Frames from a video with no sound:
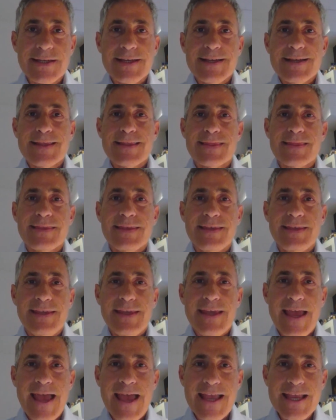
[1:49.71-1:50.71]
The
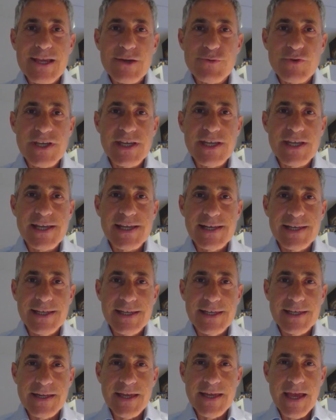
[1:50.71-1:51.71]
Angry
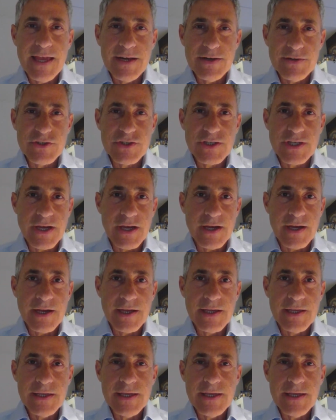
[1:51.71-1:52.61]
Clean Energy Guy,